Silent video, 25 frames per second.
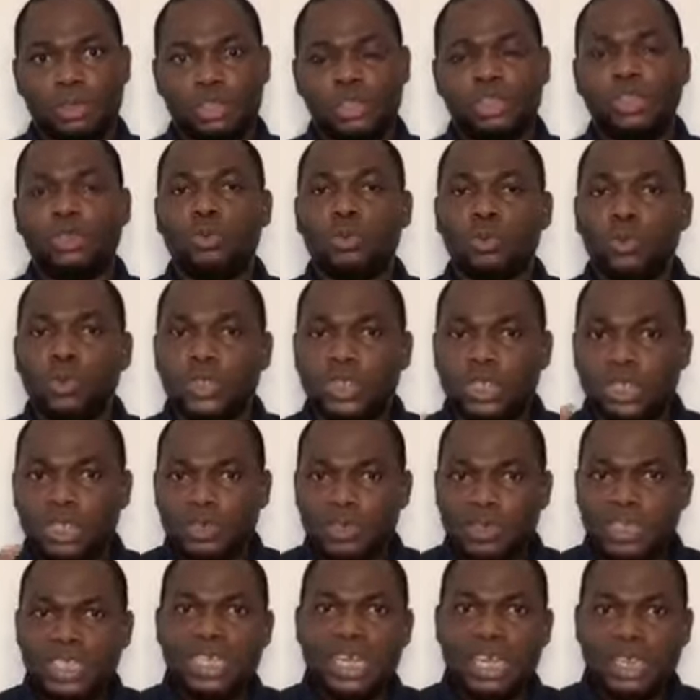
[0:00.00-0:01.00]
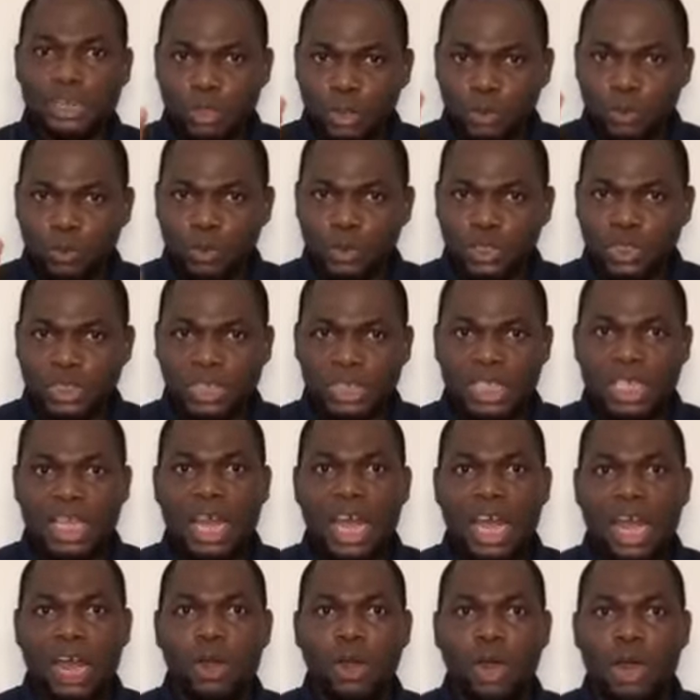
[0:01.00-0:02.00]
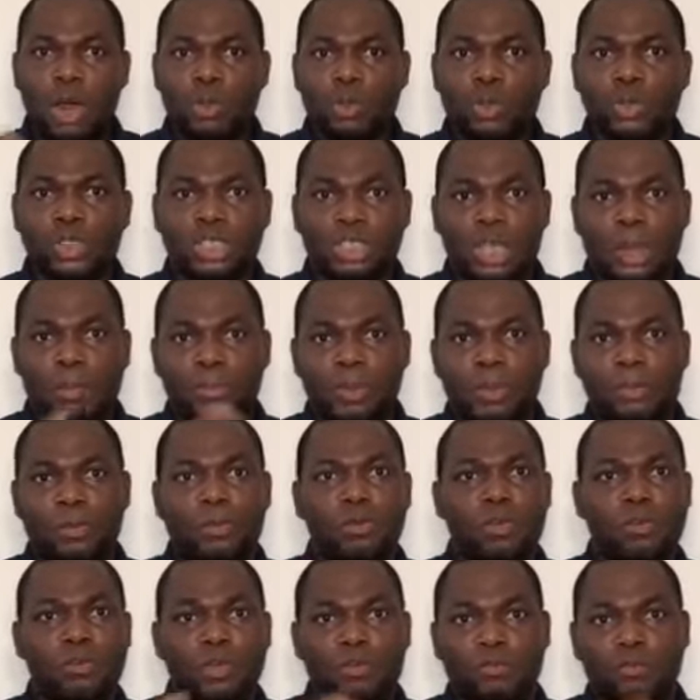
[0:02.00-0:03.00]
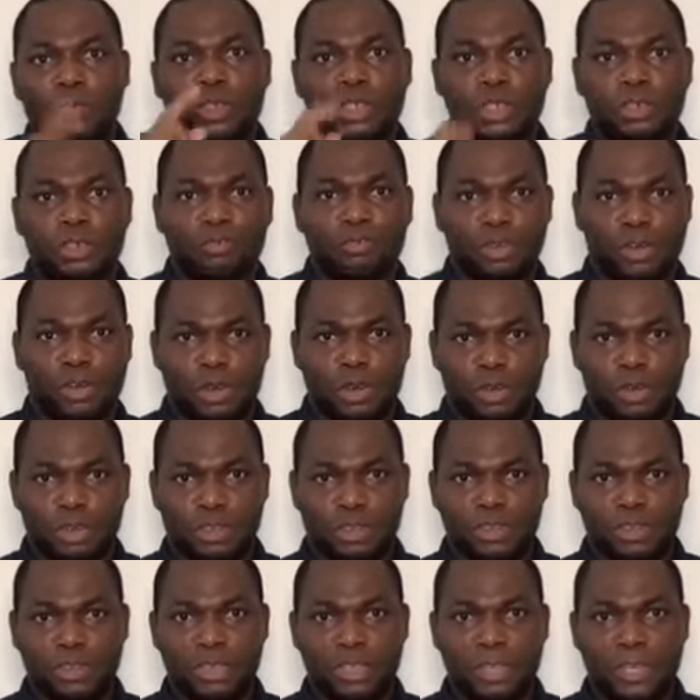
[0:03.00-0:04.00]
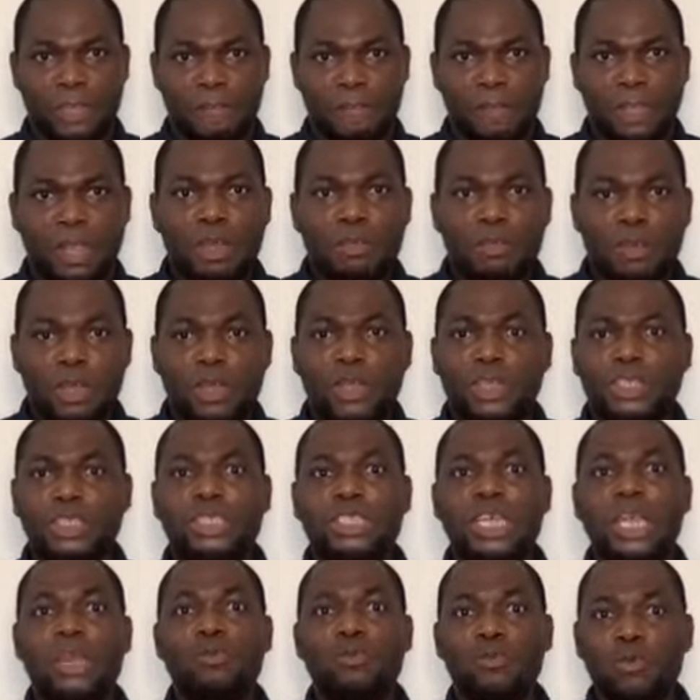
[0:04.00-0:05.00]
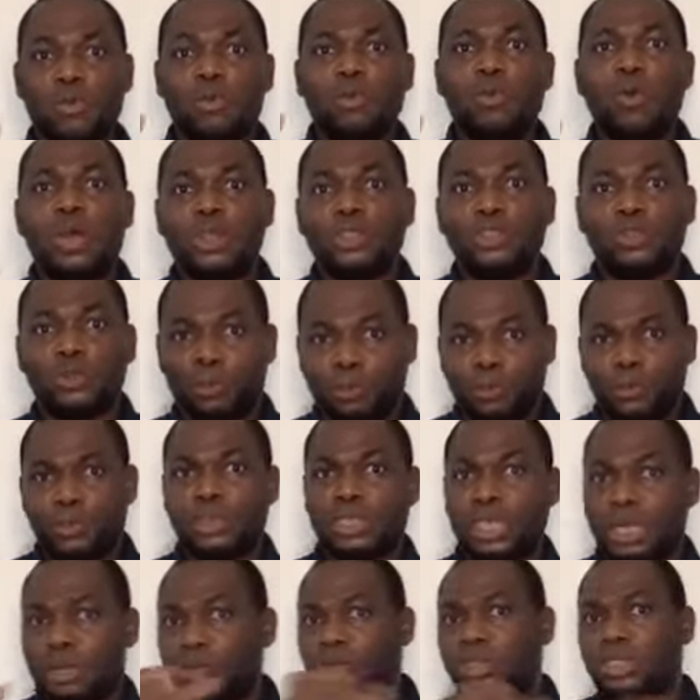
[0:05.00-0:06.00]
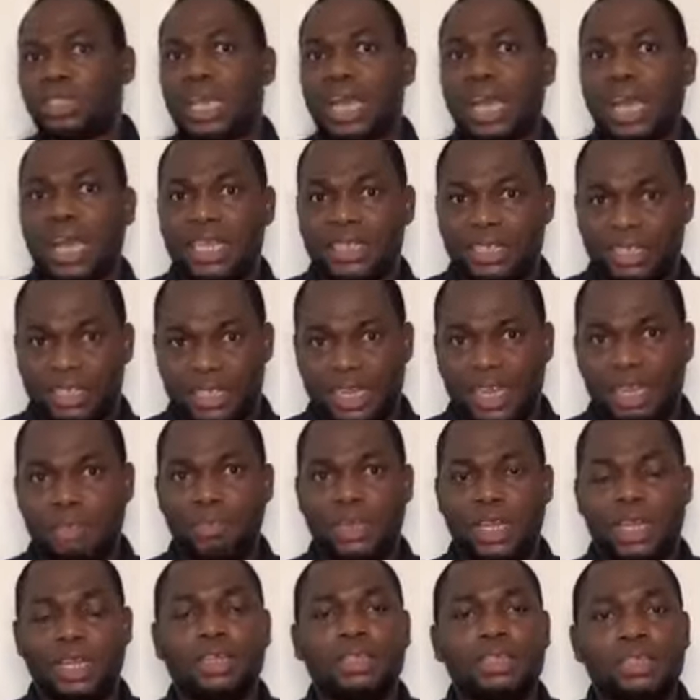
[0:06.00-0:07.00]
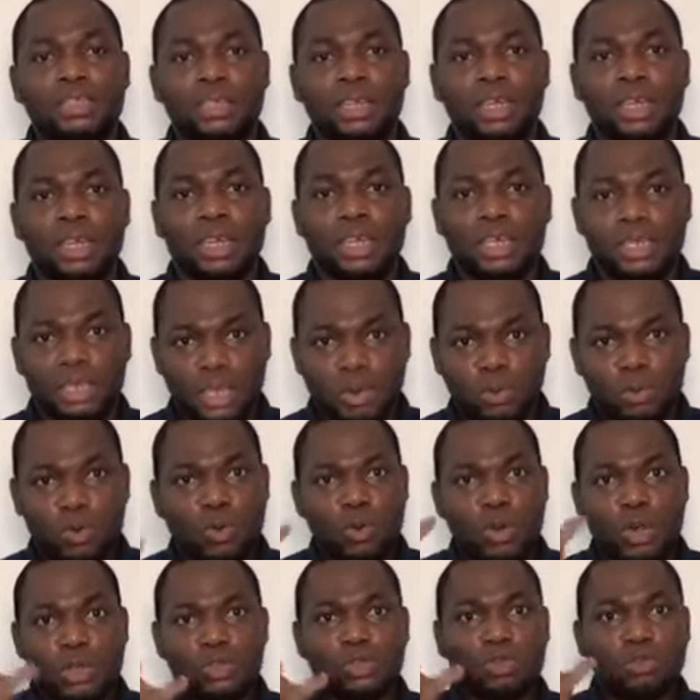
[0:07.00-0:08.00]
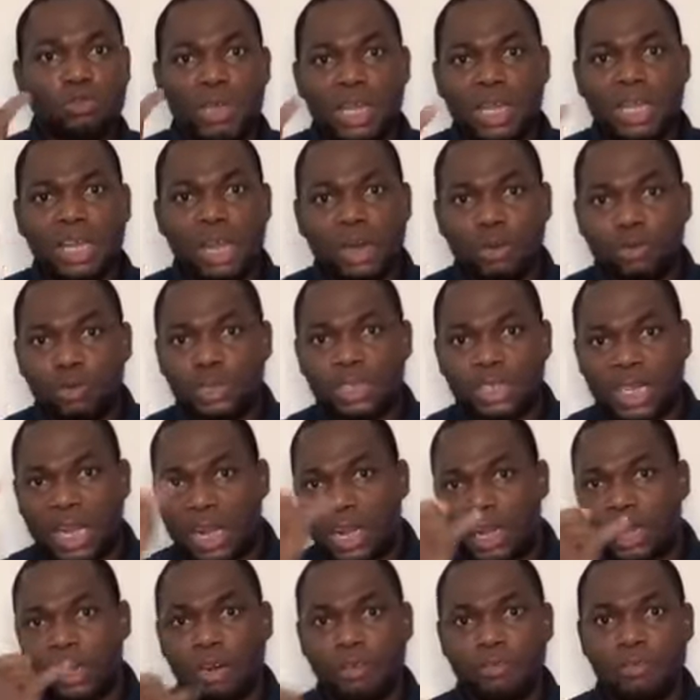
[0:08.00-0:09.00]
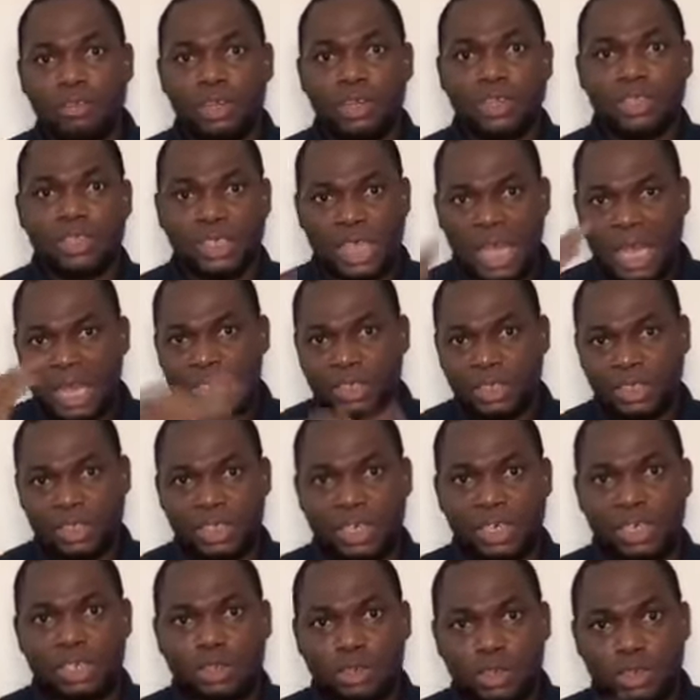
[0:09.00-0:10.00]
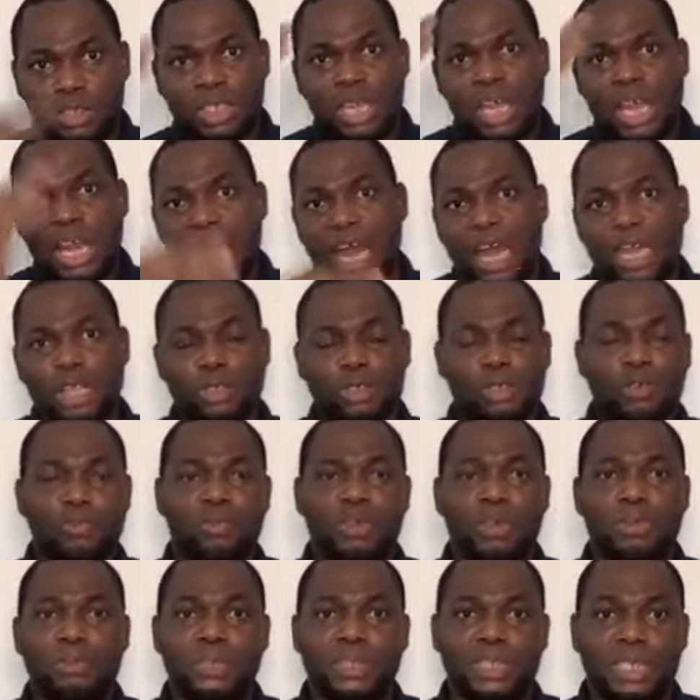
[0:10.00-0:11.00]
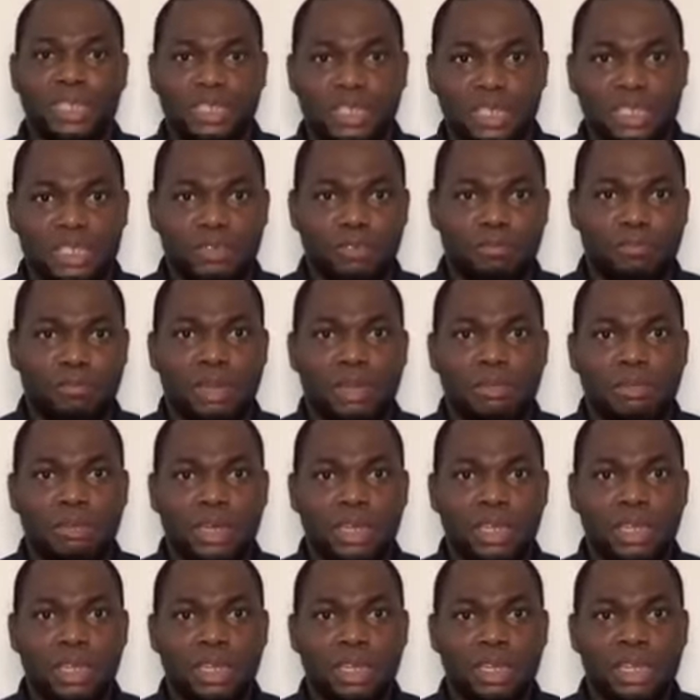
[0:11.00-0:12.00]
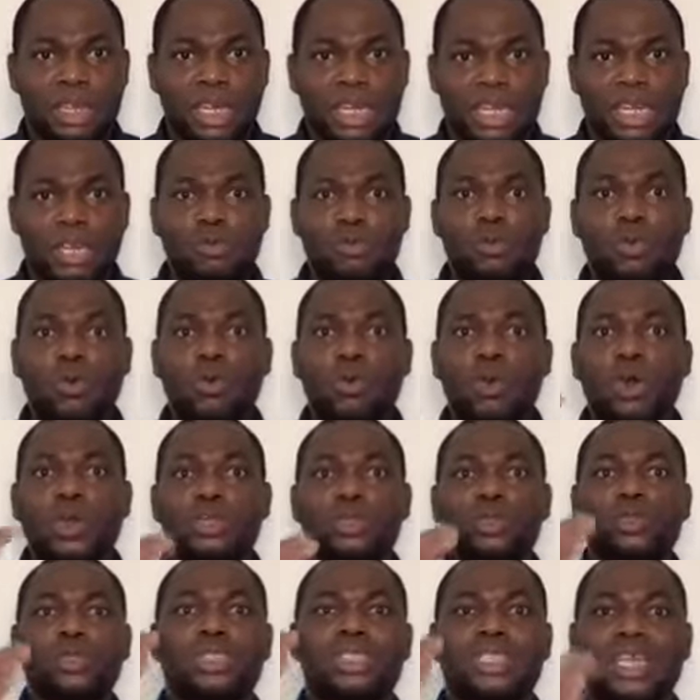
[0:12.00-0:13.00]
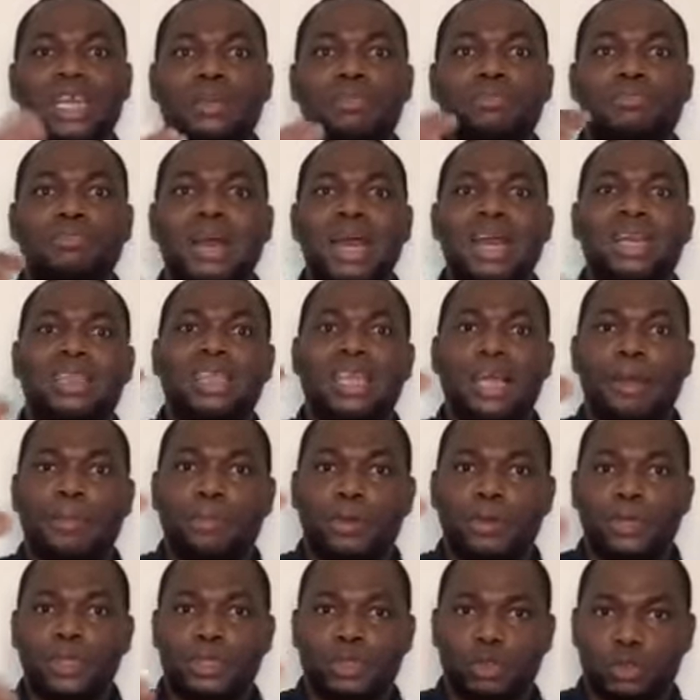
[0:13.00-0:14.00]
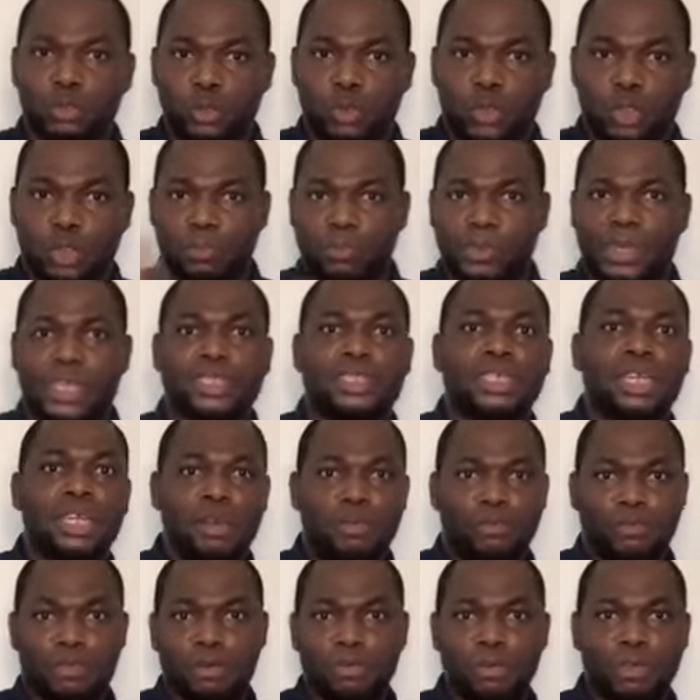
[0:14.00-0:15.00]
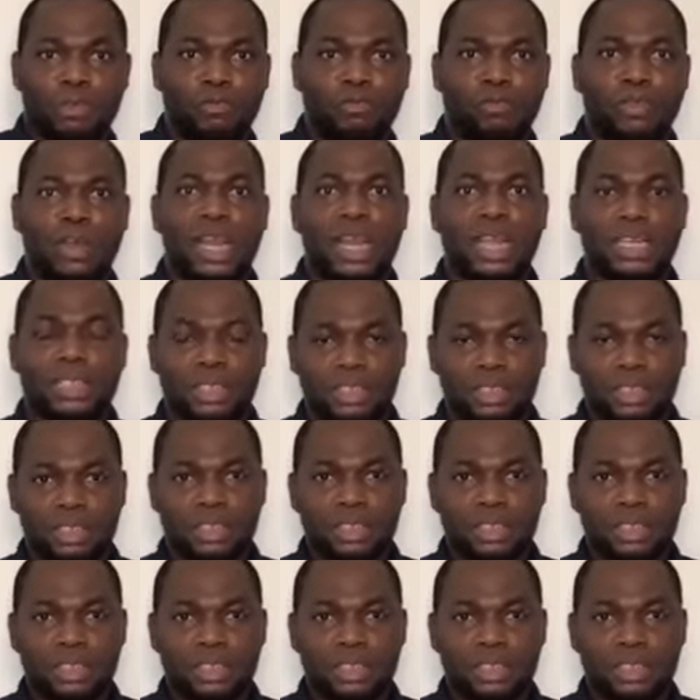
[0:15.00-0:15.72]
You will see how Hausa people will be voting for us. Because they will want to put Hausa as the emir. They will want to make Hausa governors, senators, House of Representative member. They will want to take back their political space from the Fulani.